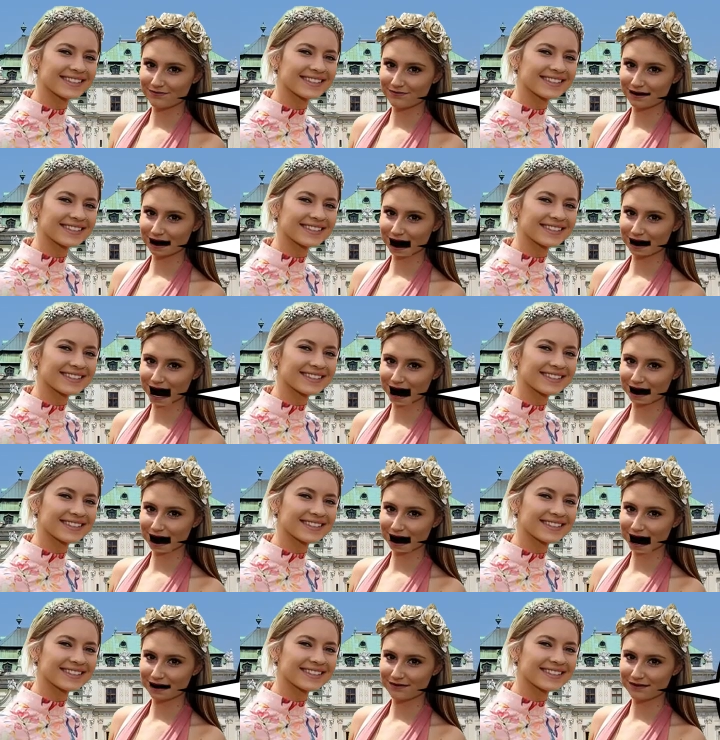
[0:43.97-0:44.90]
Speaker 1: There
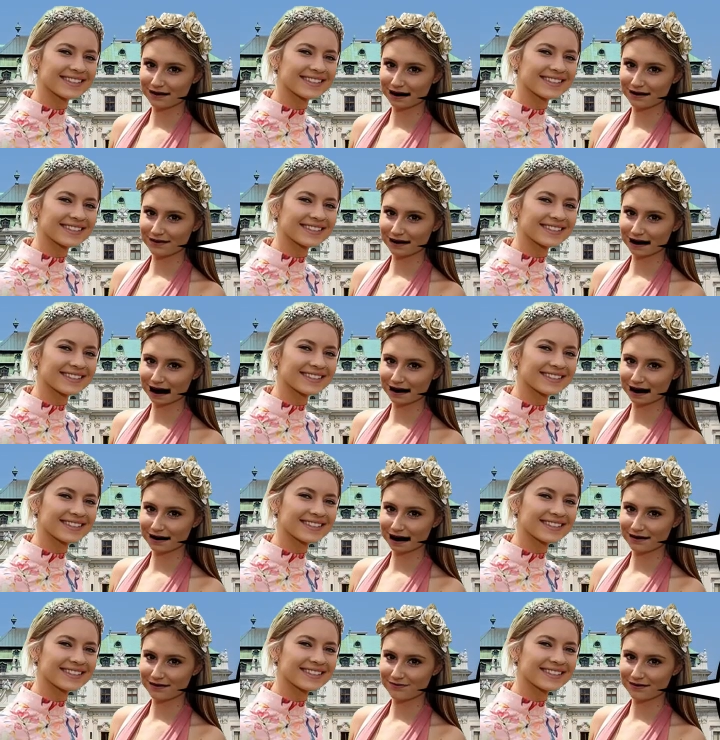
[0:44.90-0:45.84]
are also
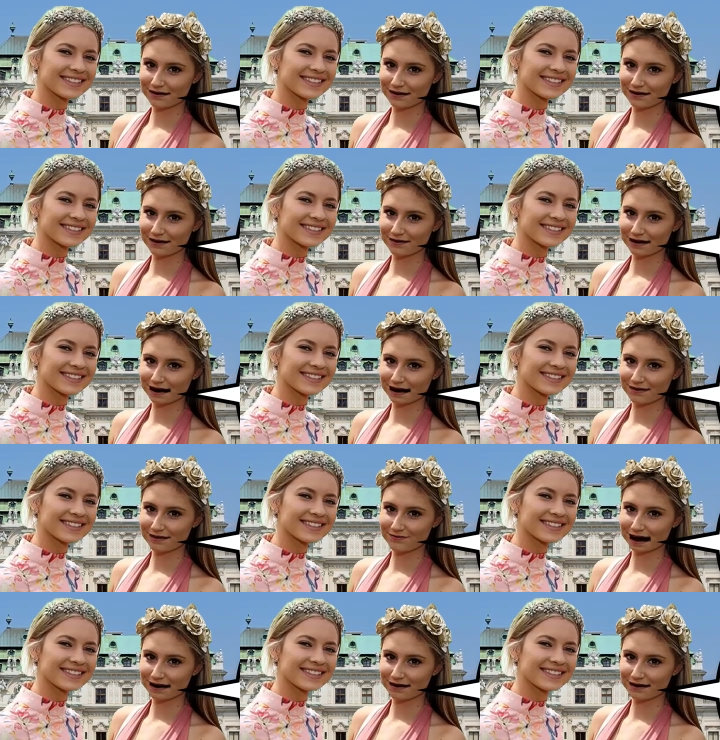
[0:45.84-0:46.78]
surveillance cameras
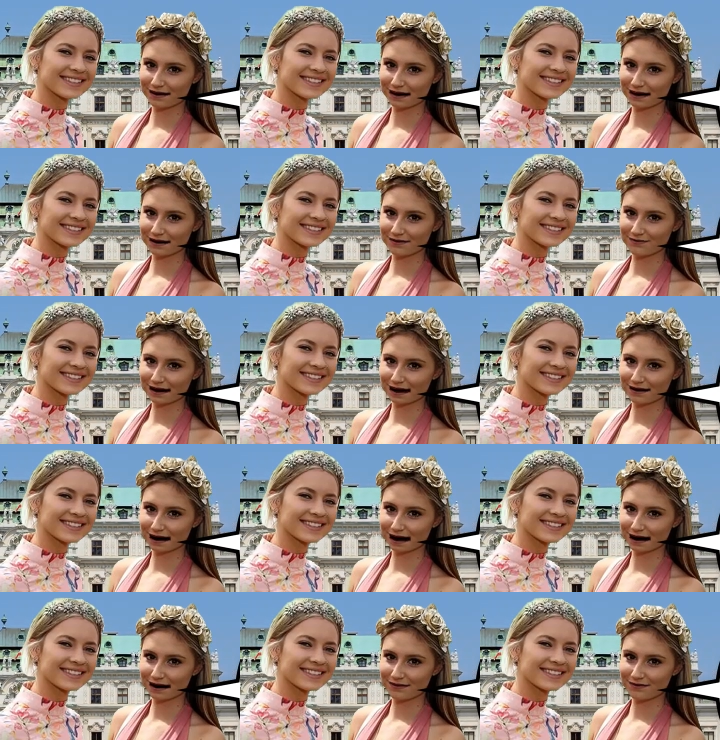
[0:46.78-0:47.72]
in stations
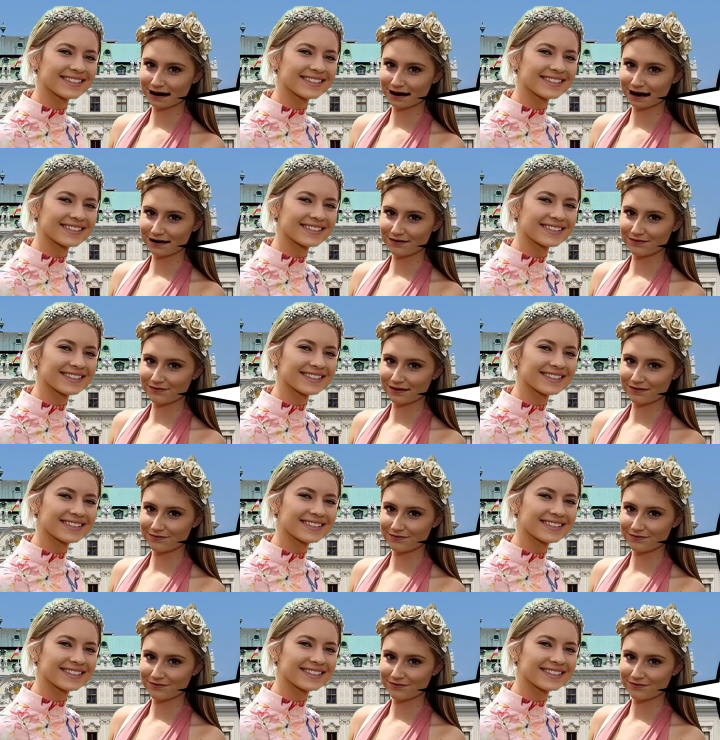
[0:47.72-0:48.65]
and on
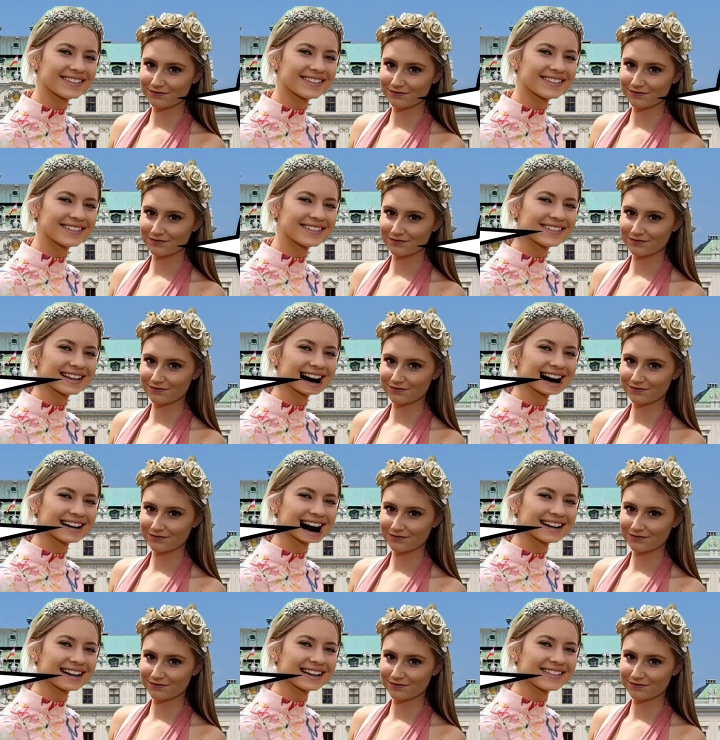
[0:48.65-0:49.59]
trains.
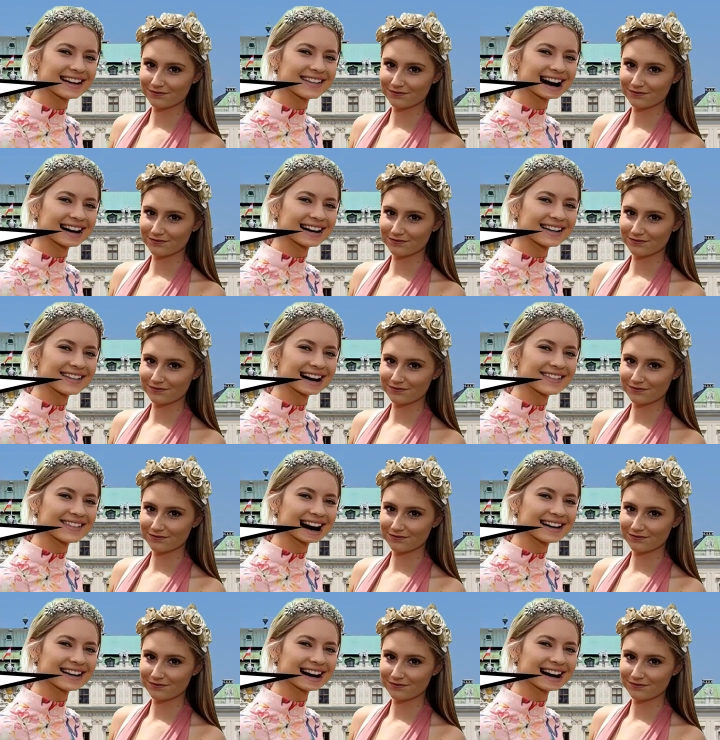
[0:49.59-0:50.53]
Speaker 2: Do you approve
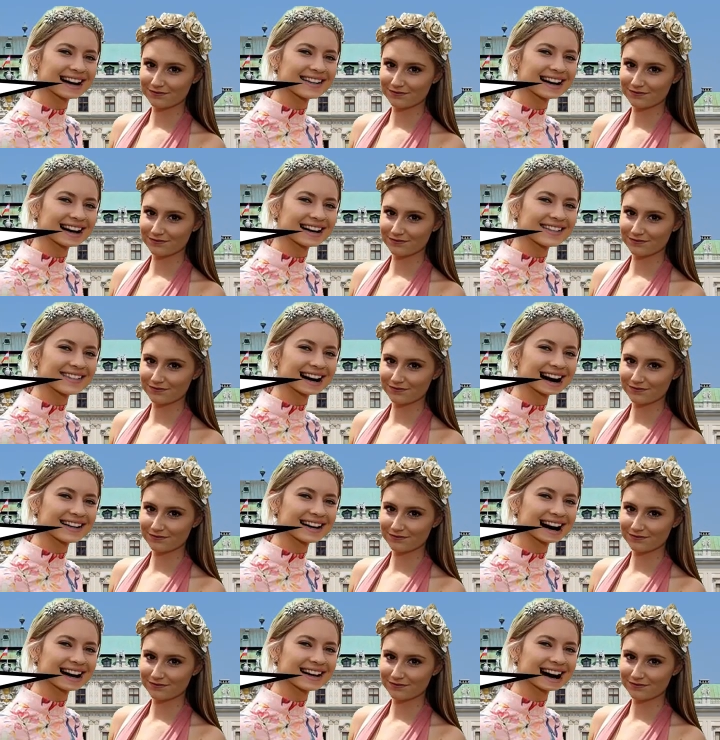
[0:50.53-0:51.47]
of the use of
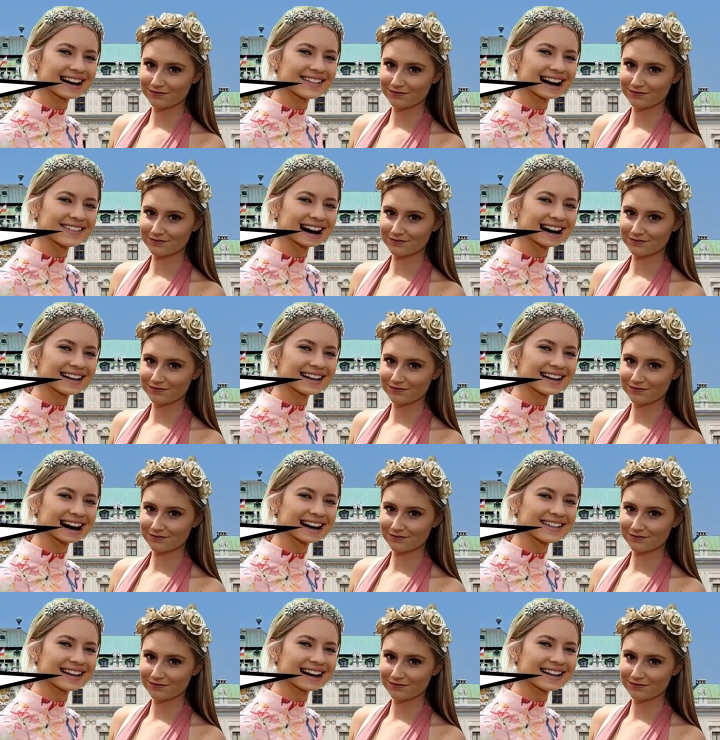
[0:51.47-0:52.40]
facial
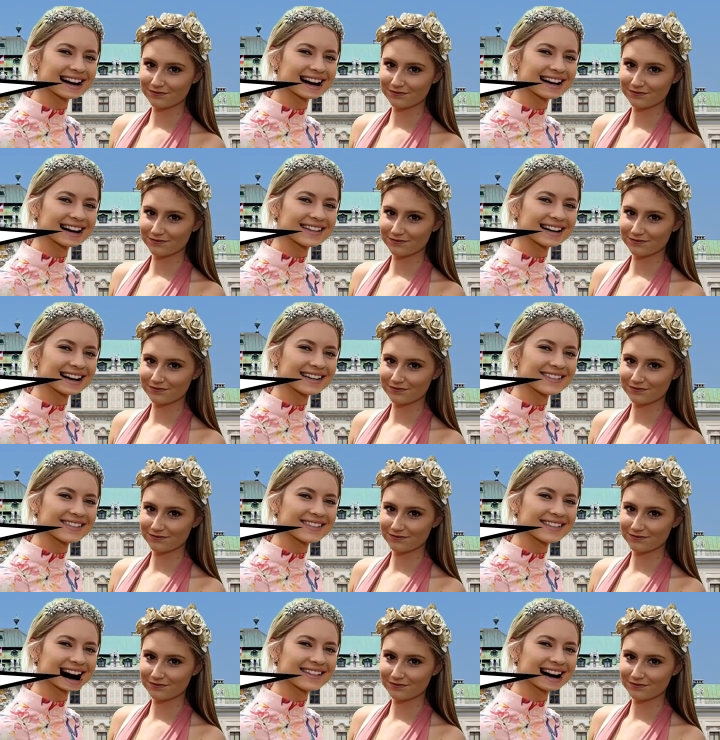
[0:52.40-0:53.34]
recognition
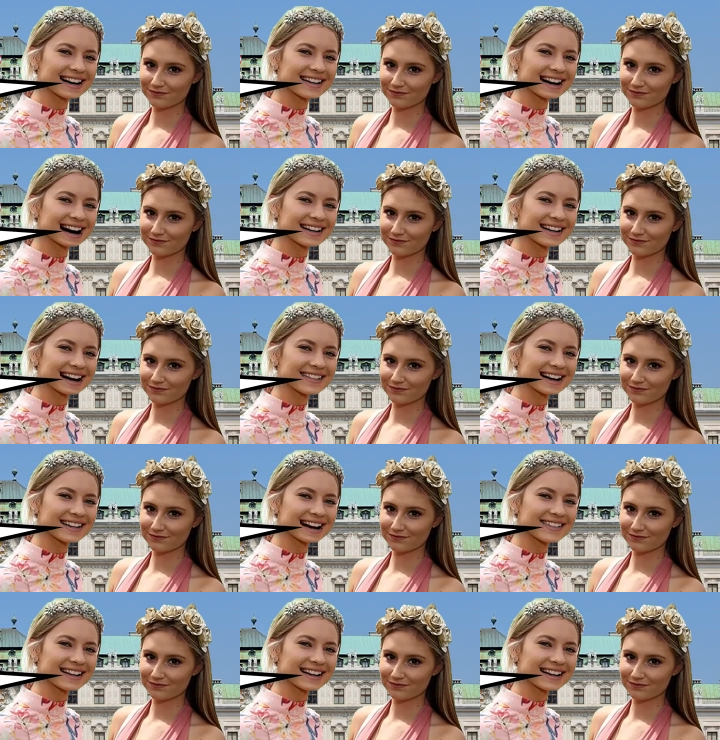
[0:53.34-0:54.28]
technology for the use
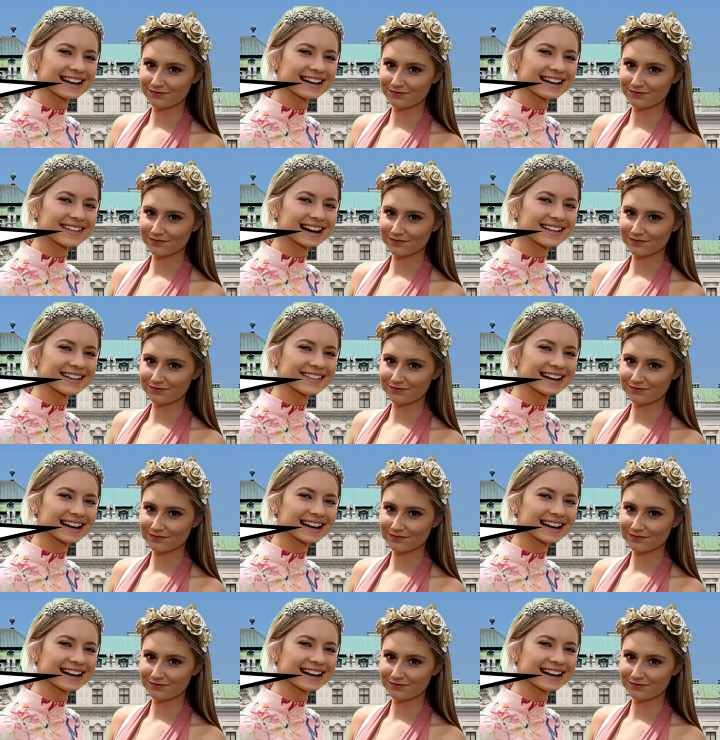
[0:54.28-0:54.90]
of surveillance of the